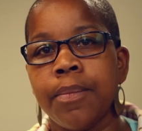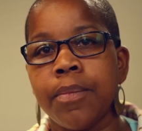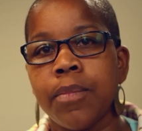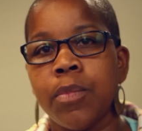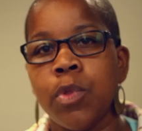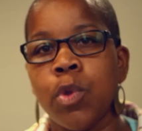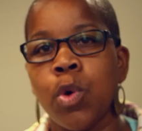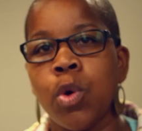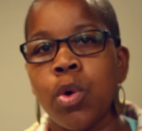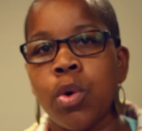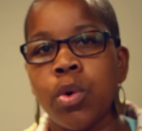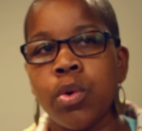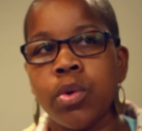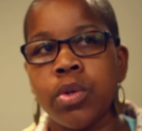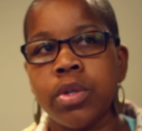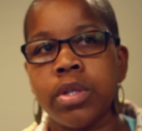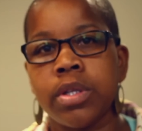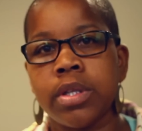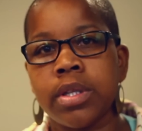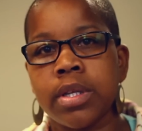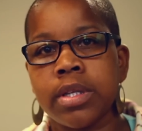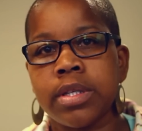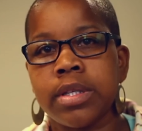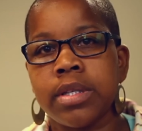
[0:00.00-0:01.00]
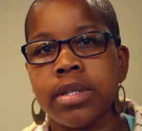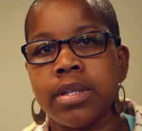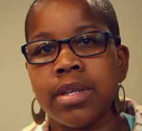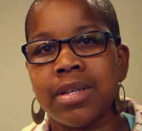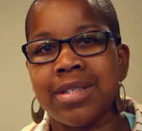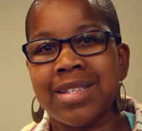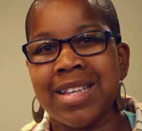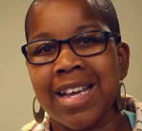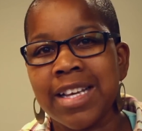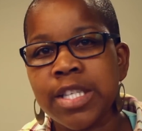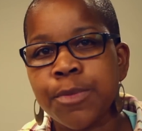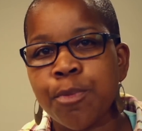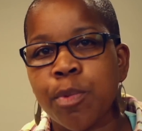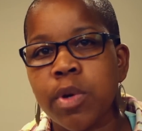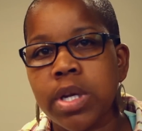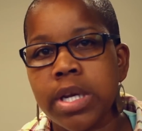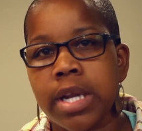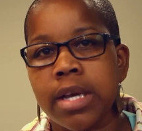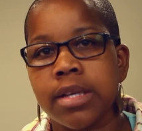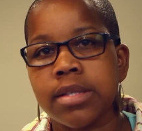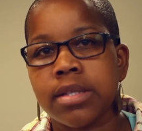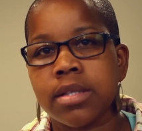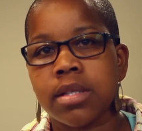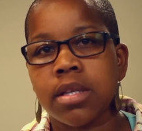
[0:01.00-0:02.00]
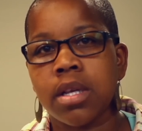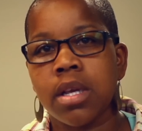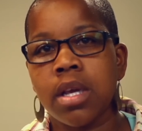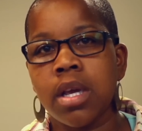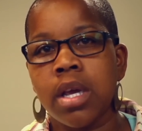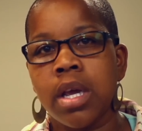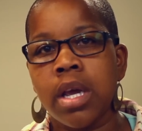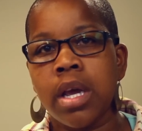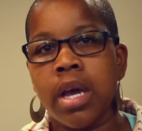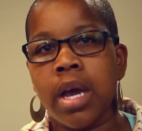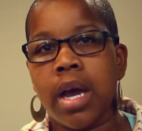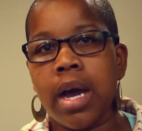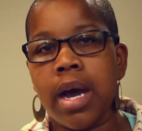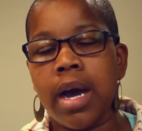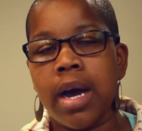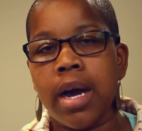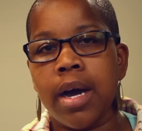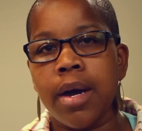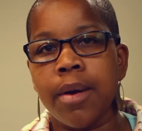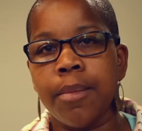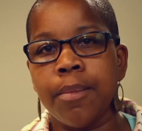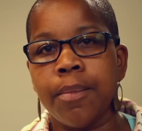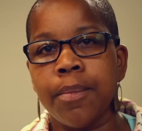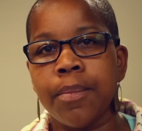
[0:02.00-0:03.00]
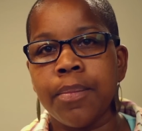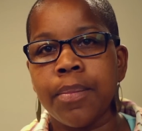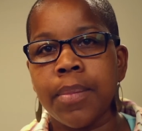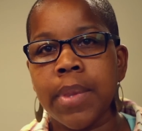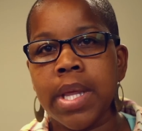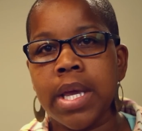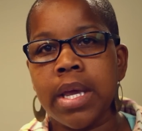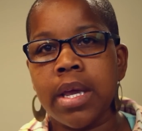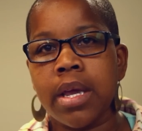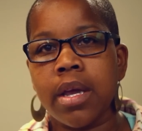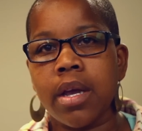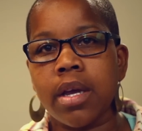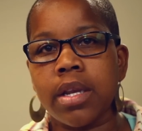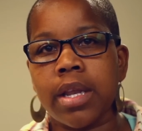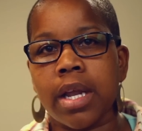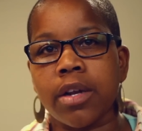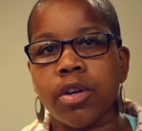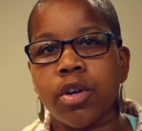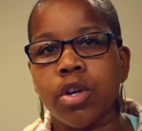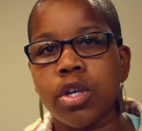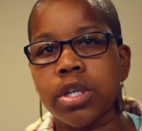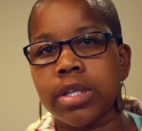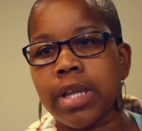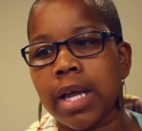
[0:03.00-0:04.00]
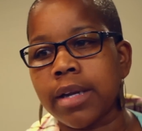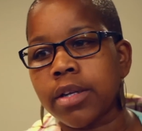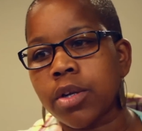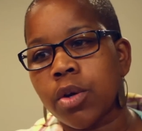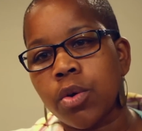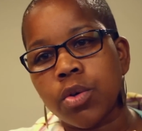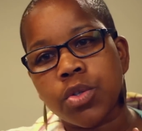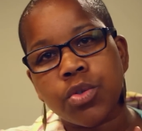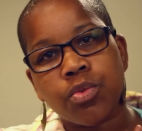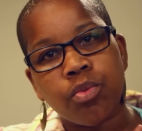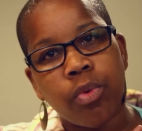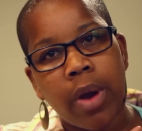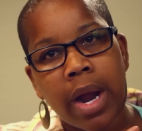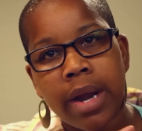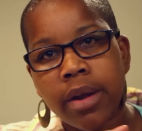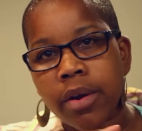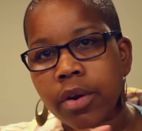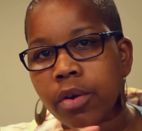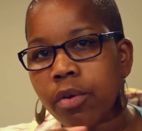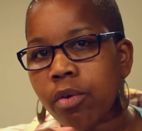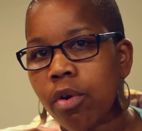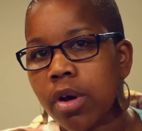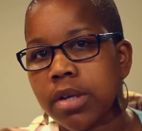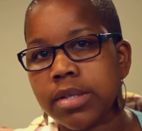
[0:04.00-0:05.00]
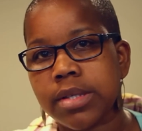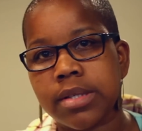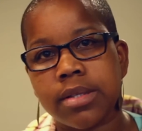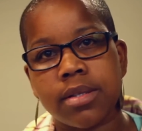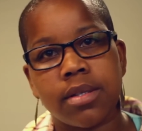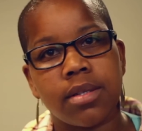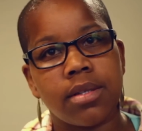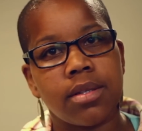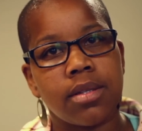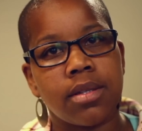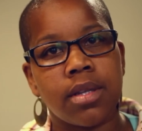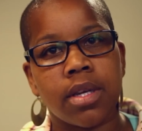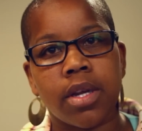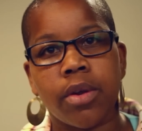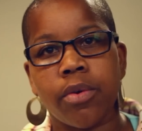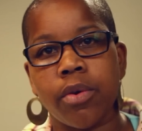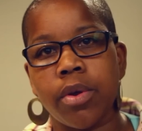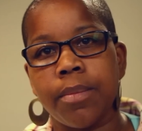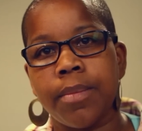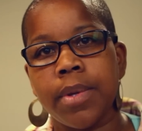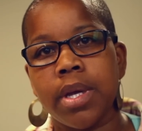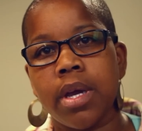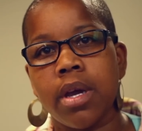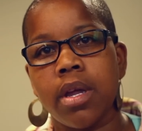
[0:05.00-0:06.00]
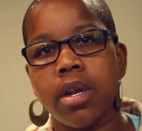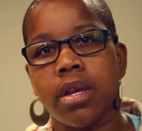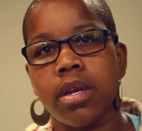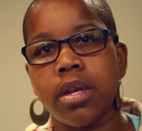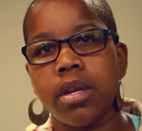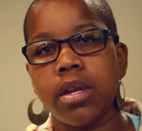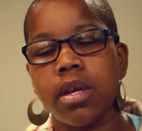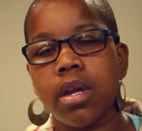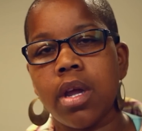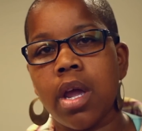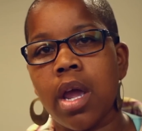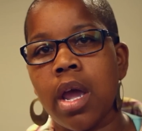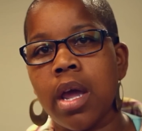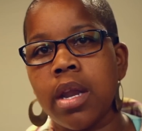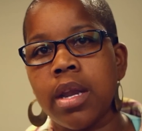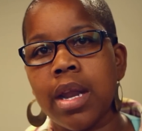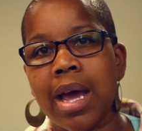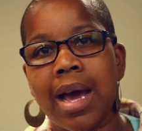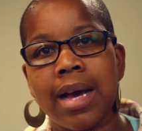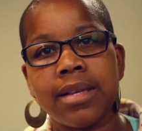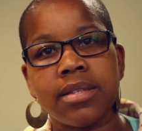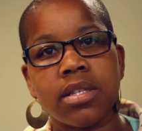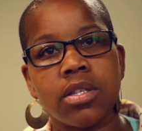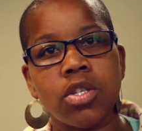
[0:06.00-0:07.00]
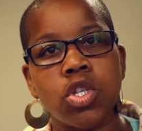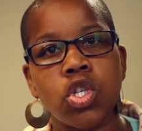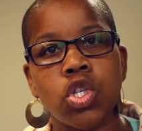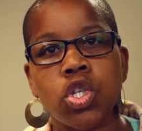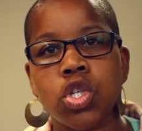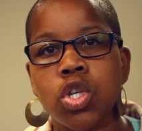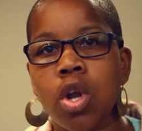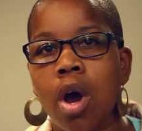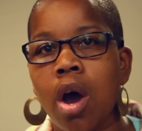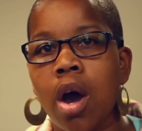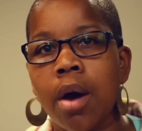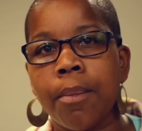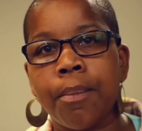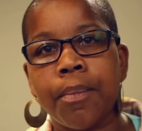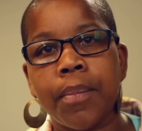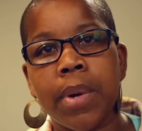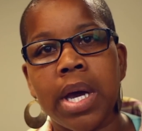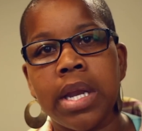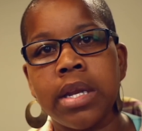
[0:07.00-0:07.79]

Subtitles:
know the desperateness that goes right across the Caribbean and hasn't stopped.